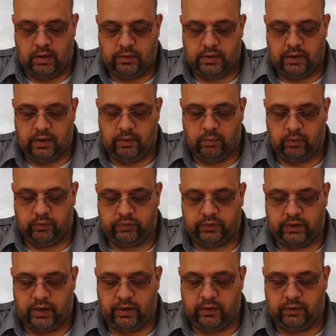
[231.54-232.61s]
they were
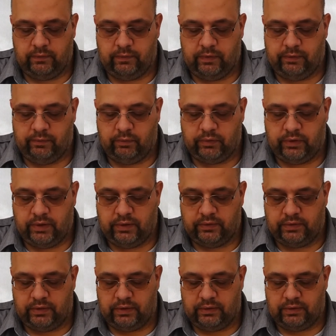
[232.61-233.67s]
scared of liberal
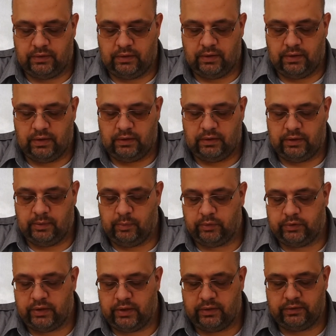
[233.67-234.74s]
tendencies liberal
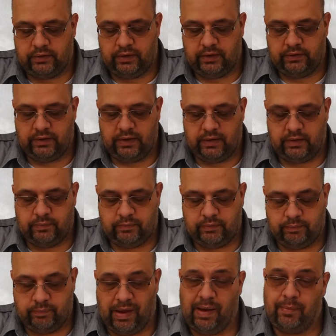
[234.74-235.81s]
tendencies in
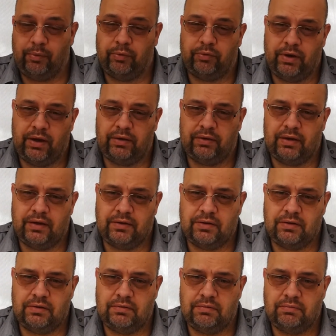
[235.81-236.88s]
a bible translation